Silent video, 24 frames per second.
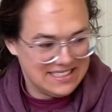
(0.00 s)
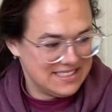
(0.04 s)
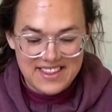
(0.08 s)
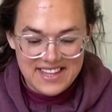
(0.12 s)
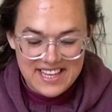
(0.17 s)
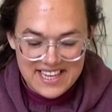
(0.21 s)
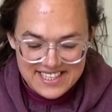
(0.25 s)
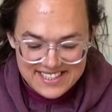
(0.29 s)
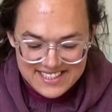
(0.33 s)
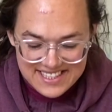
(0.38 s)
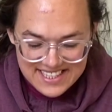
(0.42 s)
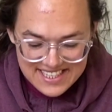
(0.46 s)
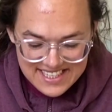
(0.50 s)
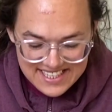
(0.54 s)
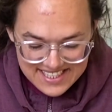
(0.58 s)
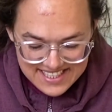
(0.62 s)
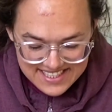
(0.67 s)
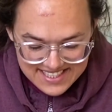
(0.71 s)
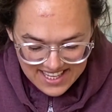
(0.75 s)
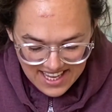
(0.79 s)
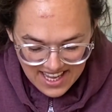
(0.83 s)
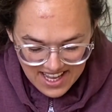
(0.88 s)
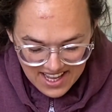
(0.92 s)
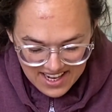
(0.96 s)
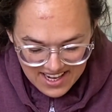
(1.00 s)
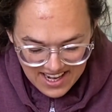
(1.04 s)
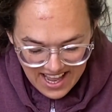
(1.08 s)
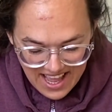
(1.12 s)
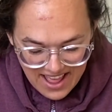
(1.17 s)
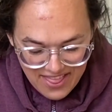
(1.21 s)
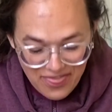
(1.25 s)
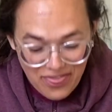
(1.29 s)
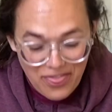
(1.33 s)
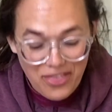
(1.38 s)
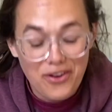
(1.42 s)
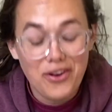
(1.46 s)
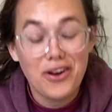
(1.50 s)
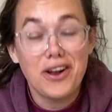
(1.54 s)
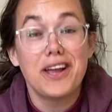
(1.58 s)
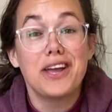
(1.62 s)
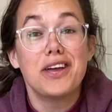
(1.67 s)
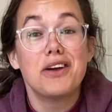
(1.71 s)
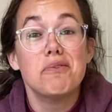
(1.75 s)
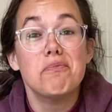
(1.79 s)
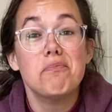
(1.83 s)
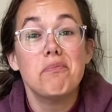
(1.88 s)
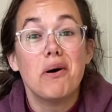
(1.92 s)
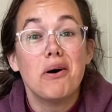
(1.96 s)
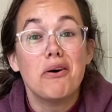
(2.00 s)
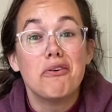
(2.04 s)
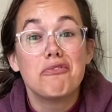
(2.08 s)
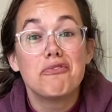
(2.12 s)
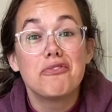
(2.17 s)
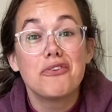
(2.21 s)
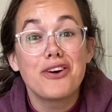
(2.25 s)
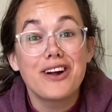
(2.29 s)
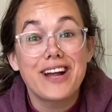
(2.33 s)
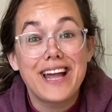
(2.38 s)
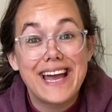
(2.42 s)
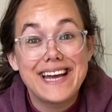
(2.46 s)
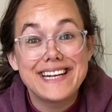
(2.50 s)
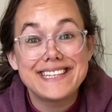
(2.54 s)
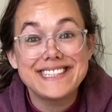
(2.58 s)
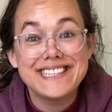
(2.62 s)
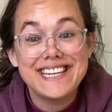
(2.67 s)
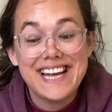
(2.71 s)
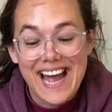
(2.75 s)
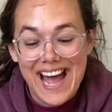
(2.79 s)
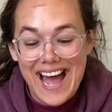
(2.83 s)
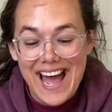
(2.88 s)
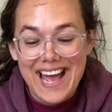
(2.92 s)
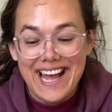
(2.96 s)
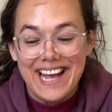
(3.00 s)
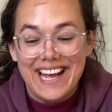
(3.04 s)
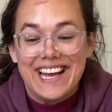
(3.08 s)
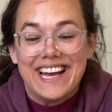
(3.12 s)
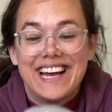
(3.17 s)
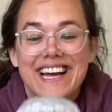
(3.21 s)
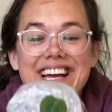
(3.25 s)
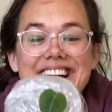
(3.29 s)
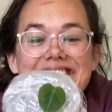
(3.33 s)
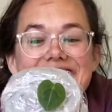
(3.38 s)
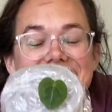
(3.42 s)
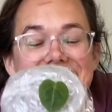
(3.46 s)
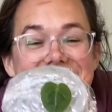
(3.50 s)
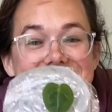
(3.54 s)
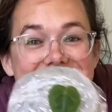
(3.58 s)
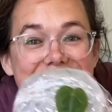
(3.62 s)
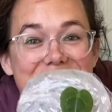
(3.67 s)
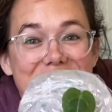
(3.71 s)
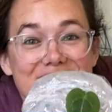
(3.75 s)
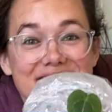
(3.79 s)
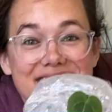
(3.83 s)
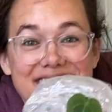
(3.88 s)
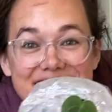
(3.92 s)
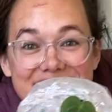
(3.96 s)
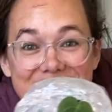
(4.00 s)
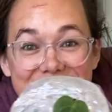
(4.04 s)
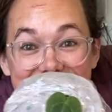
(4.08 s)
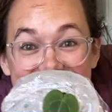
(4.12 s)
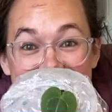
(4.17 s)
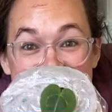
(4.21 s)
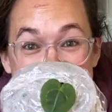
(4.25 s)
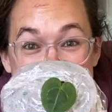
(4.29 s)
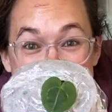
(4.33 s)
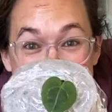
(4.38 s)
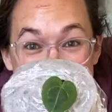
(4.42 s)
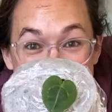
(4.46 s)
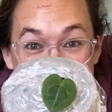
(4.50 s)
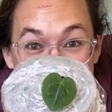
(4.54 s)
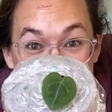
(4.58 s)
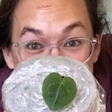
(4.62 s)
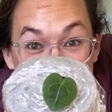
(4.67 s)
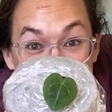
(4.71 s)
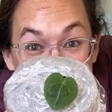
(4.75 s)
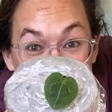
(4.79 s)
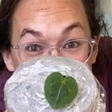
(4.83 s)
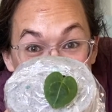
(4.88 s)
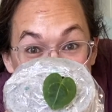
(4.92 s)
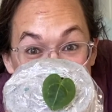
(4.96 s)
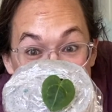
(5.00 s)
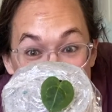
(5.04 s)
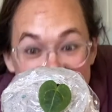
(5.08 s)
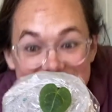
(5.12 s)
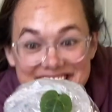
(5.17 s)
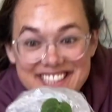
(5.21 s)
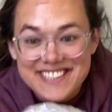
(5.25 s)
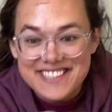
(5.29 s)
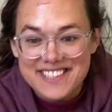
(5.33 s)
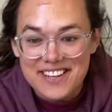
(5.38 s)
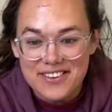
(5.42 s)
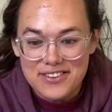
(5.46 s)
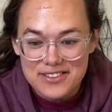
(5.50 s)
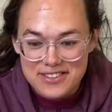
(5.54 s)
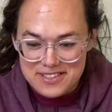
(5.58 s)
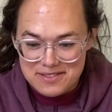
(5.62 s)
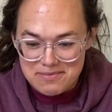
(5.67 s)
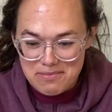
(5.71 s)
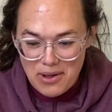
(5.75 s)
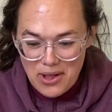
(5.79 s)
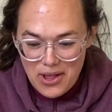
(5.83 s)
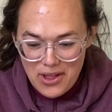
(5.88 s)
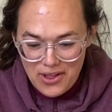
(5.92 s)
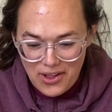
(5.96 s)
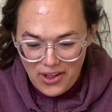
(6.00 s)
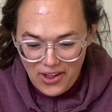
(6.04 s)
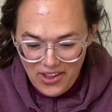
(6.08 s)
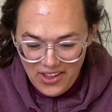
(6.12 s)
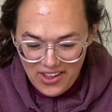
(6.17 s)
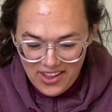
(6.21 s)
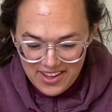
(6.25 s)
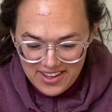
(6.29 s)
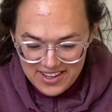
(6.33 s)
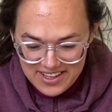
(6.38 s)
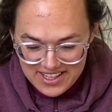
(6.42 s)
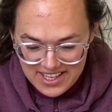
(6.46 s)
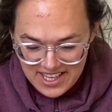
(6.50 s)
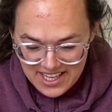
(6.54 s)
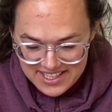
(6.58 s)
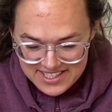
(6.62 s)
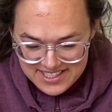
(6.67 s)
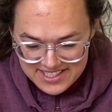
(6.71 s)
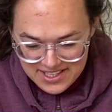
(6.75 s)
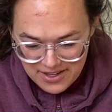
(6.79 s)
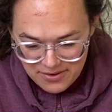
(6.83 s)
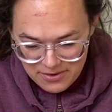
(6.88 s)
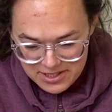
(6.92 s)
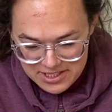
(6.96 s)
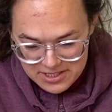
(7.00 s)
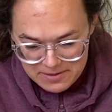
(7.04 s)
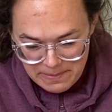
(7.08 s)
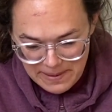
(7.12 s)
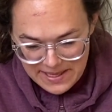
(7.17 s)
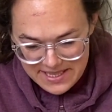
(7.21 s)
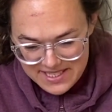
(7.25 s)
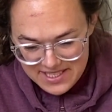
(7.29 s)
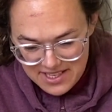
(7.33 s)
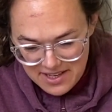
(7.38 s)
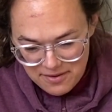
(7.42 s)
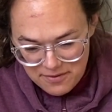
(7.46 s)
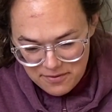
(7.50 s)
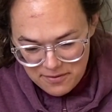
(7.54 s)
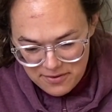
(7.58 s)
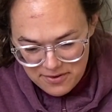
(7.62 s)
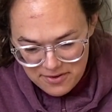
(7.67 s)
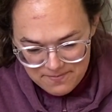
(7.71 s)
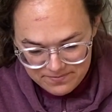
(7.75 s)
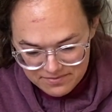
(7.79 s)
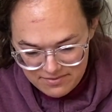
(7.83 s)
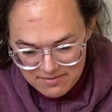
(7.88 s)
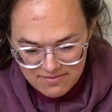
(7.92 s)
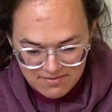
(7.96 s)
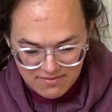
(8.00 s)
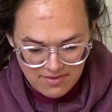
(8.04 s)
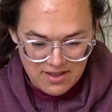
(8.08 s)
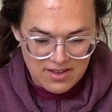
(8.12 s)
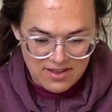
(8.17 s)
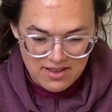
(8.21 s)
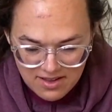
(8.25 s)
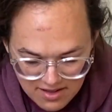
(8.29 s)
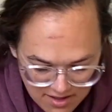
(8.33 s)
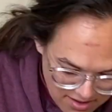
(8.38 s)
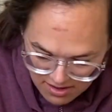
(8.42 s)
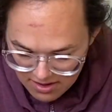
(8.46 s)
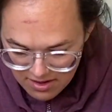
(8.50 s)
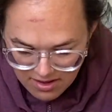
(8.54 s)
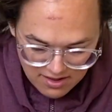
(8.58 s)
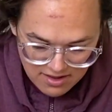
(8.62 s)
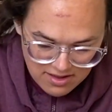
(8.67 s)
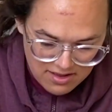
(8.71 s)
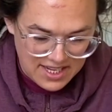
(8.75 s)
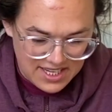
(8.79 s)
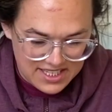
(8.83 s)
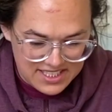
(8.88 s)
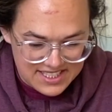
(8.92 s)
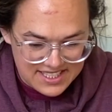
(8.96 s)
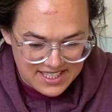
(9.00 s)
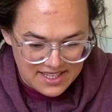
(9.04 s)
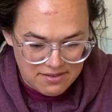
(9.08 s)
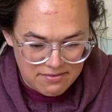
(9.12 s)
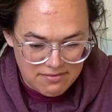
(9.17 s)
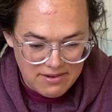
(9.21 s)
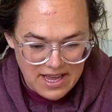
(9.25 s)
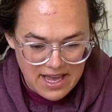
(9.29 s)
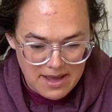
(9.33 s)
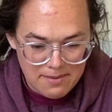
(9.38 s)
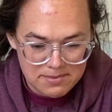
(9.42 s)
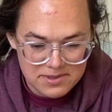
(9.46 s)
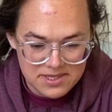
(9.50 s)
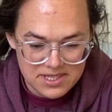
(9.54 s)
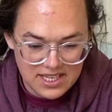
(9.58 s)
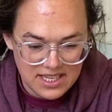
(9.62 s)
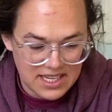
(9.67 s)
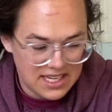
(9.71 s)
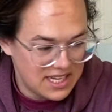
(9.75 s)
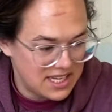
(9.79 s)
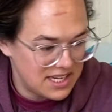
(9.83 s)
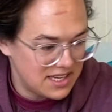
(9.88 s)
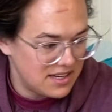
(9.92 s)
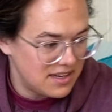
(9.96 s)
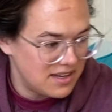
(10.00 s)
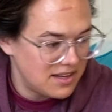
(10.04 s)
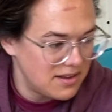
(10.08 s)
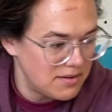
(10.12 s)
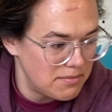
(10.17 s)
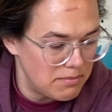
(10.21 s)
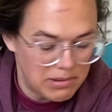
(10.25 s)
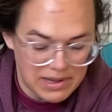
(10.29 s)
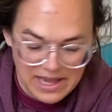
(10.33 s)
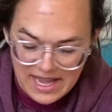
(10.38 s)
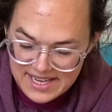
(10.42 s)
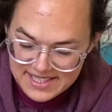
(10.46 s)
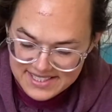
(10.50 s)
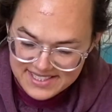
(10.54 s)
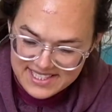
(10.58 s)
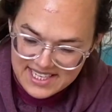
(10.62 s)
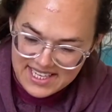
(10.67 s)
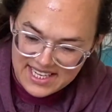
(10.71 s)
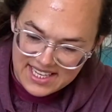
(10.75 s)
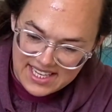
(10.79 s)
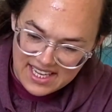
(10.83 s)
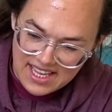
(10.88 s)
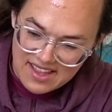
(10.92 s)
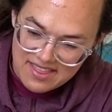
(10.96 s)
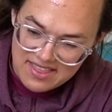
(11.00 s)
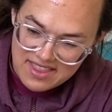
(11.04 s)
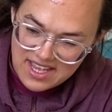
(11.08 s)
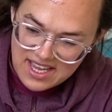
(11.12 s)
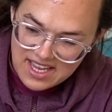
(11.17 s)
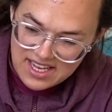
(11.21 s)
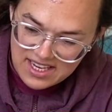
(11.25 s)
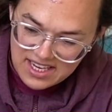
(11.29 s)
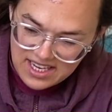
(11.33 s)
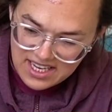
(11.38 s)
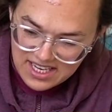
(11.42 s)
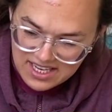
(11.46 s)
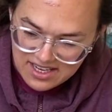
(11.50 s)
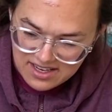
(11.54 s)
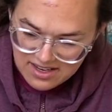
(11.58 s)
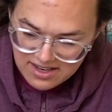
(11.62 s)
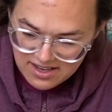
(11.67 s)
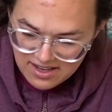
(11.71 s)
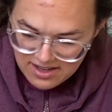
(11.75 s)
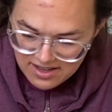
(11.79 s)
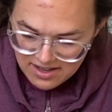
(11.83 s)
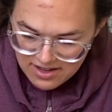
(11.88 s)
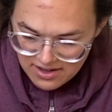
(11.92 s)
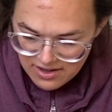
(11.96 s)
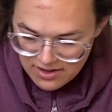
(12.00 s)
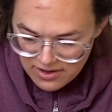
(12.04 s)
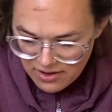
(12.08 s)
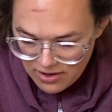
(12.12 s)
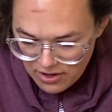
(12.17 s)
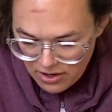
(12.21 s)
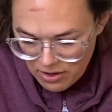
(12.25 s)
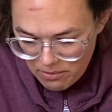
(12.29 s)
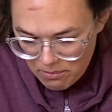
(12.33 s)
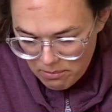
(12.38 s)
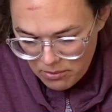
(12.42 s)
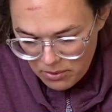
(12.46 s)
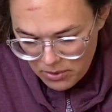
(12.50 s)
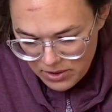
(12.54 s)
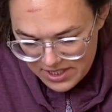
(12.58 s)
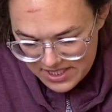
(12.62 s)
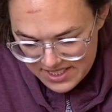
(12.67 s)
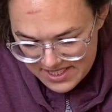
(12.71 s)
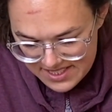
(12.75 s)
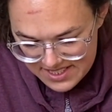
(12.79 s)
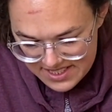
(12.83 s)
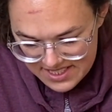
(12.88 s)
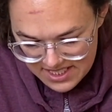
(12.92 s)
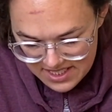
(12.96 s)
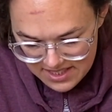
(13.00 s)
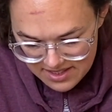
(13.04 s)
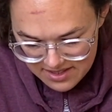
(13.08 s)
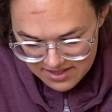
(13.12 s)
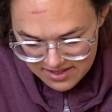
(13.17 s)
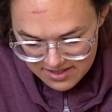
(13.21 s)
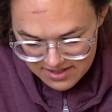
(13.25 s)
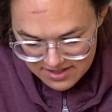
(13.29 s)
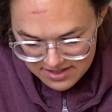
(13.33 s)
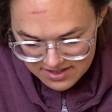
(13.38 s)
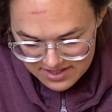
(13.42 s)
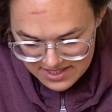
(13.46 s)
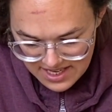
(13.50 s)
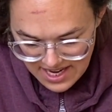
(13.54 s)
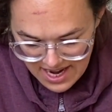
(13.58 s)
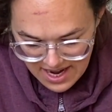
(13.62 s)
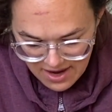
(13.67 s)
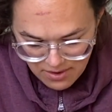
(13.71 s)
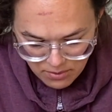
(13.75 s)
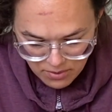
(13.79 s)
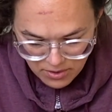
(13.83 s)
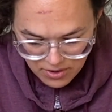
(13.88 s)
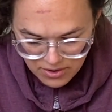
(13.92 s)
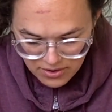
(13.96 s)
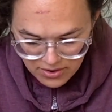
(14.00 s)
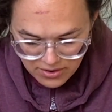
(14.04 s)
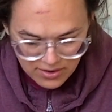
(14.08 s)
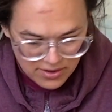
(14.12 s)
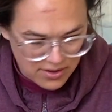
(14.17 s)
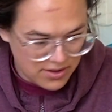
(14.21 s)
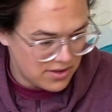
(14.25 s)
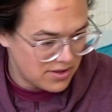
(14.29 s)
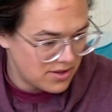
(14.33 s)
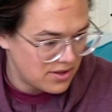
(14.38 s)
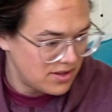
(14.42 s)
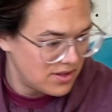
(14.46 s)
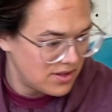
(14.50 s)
This is an Anthurium forgetii. Can you believe it? It's so small, yet so expensive. Nicely wrapped in plastic and then in a moist towel